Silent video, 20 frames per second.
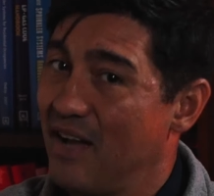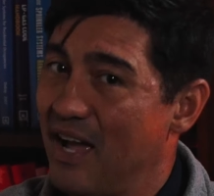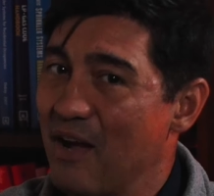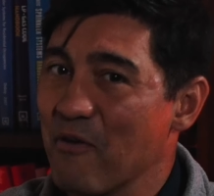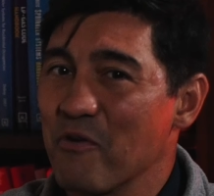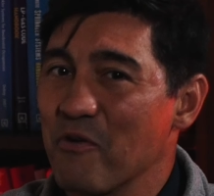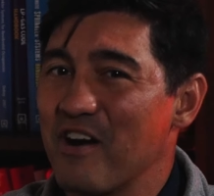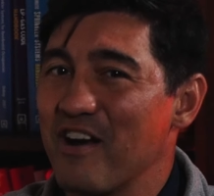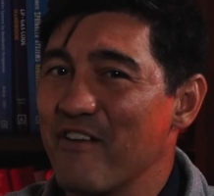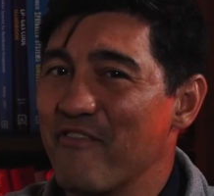
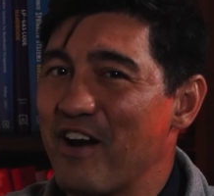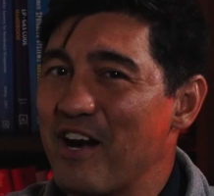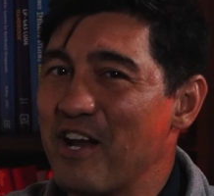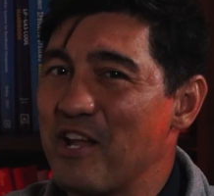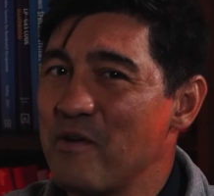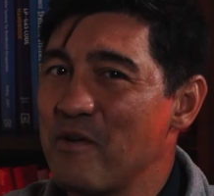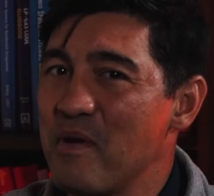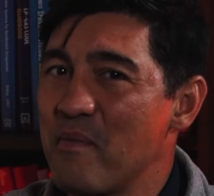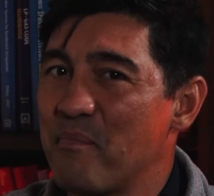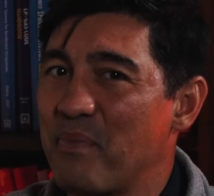And we're in a very
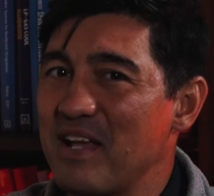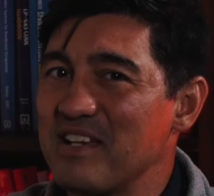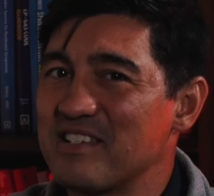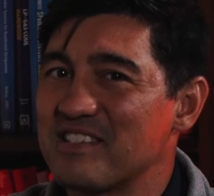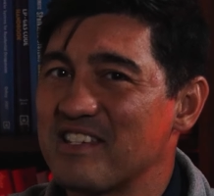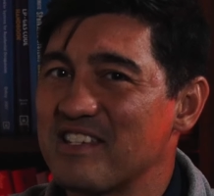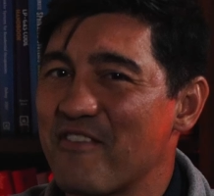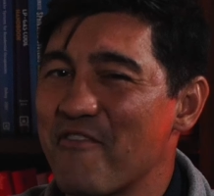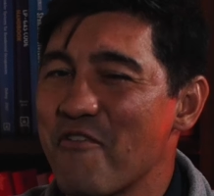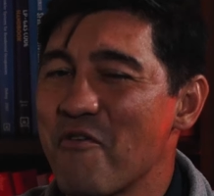humid
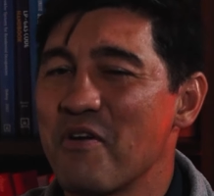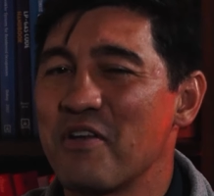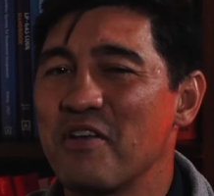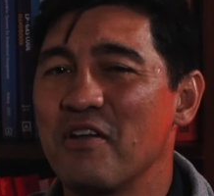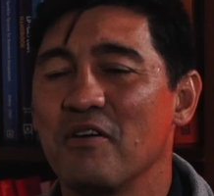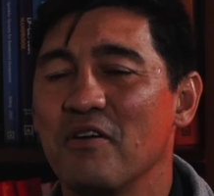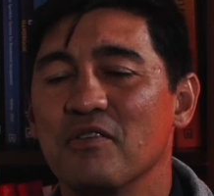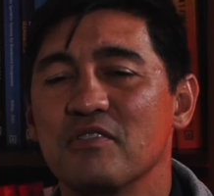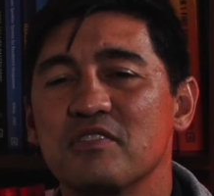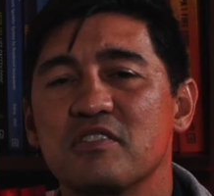place, as everyone
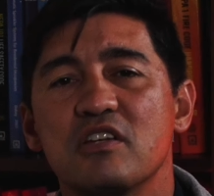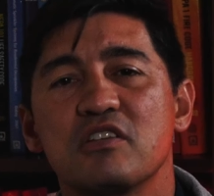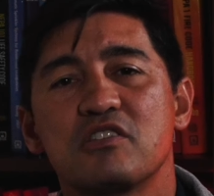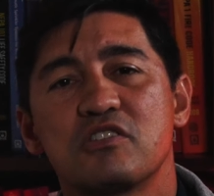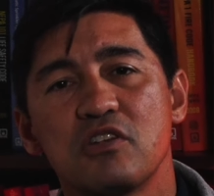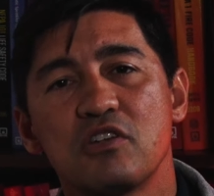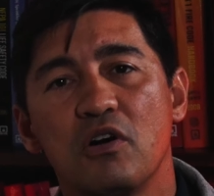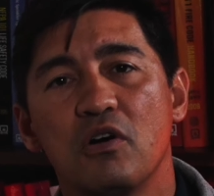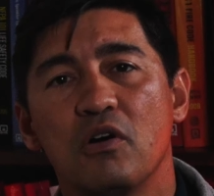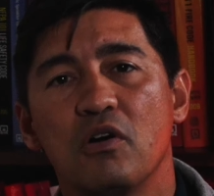knows.
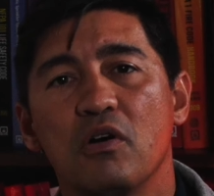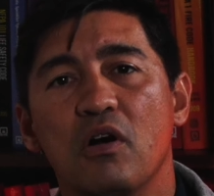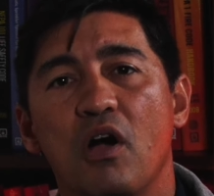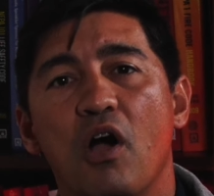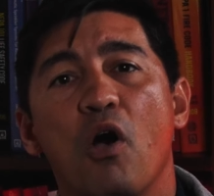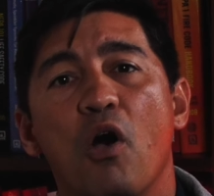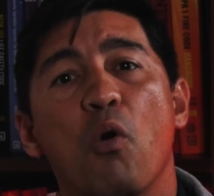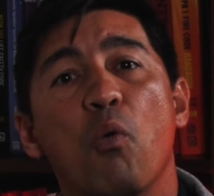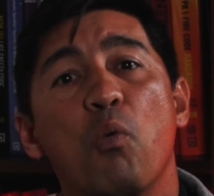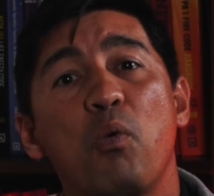So
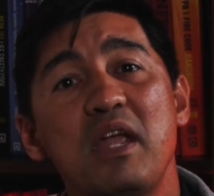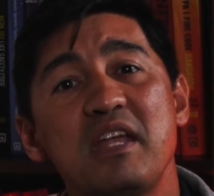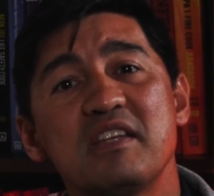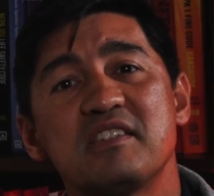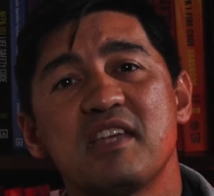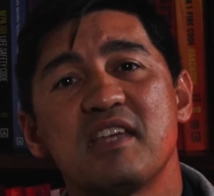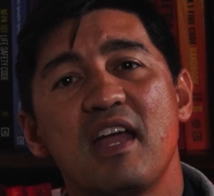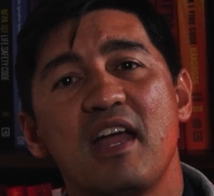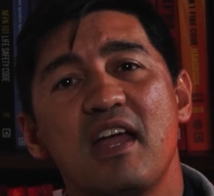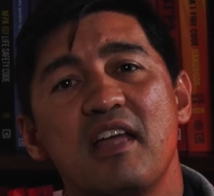we
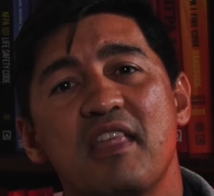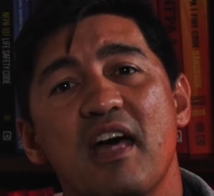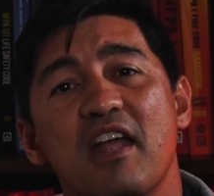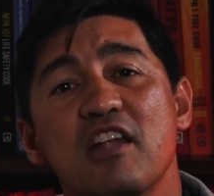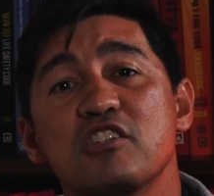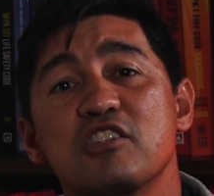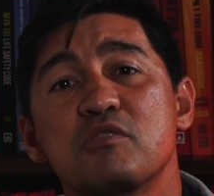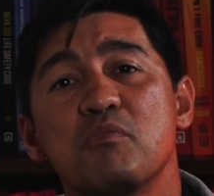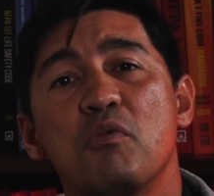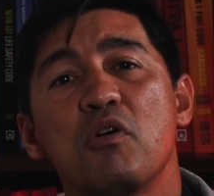say that
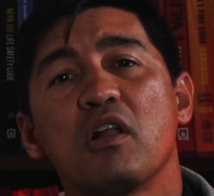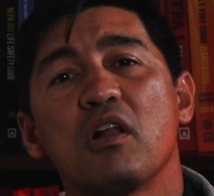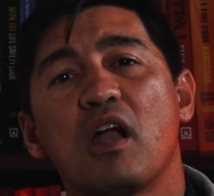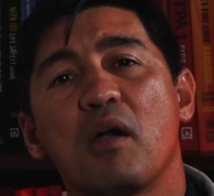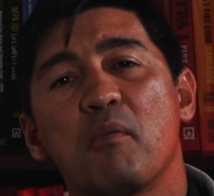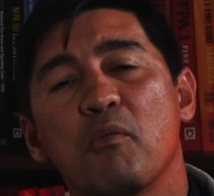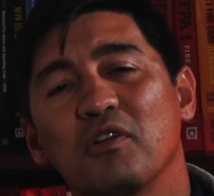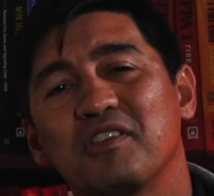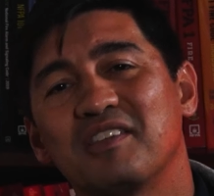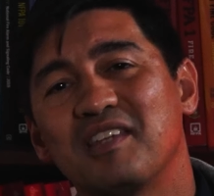a smoke
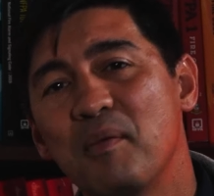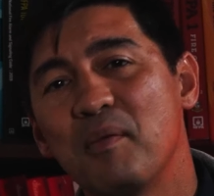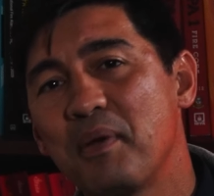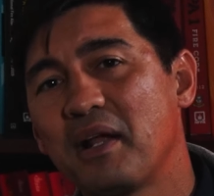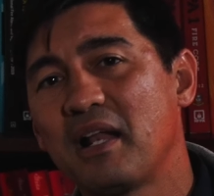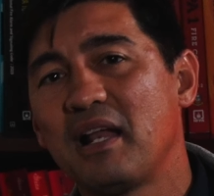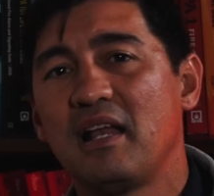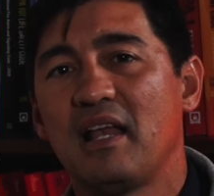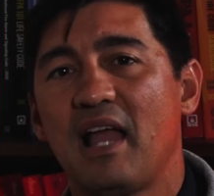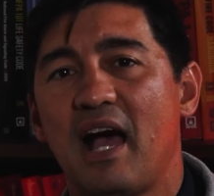alarm will
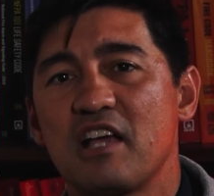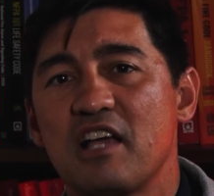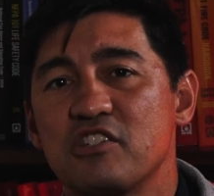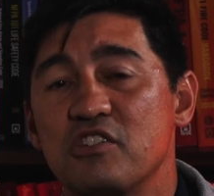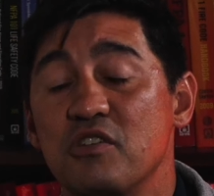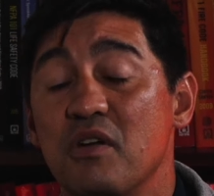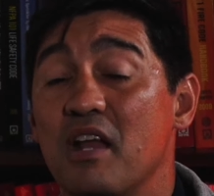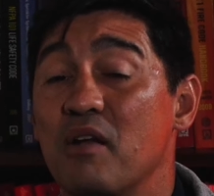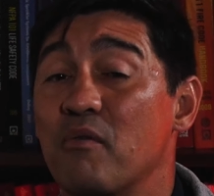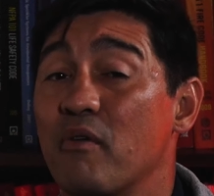typically
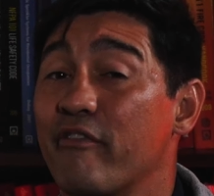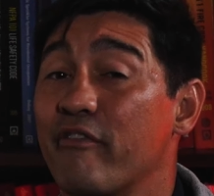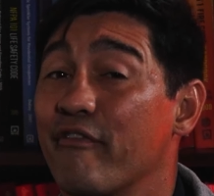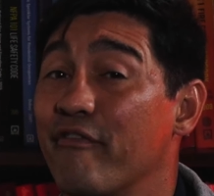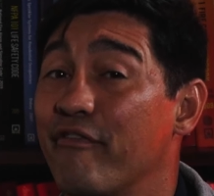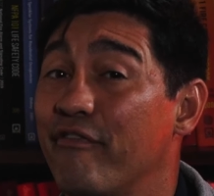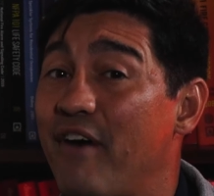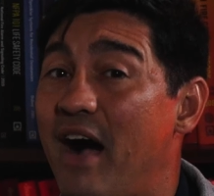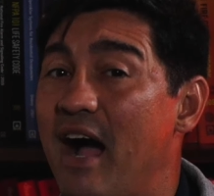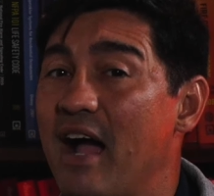last you anywhere from
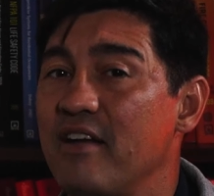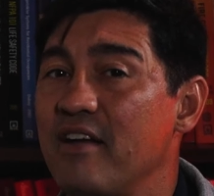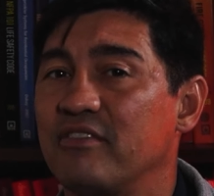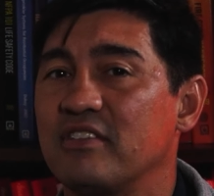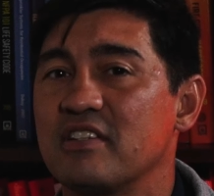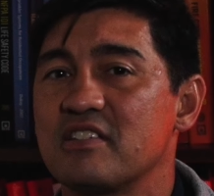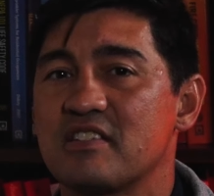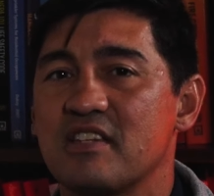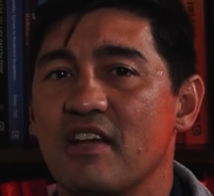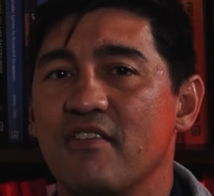5
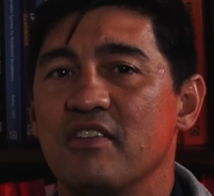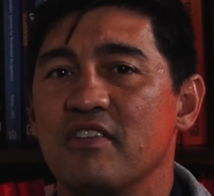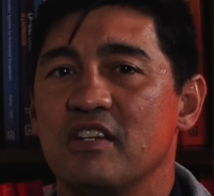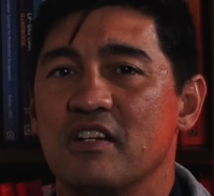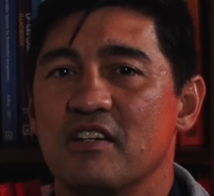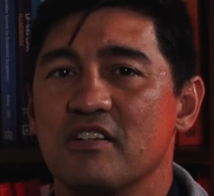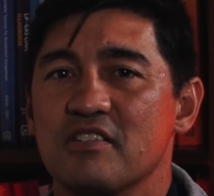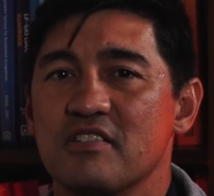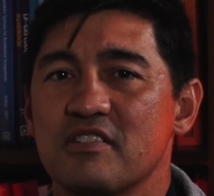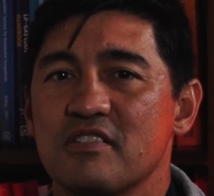to 7
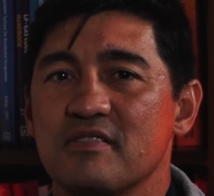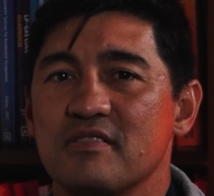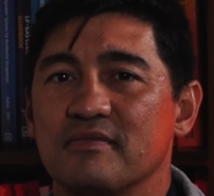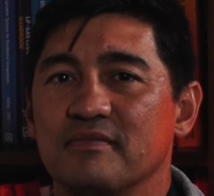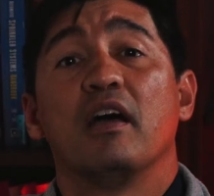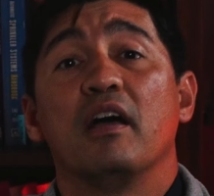years.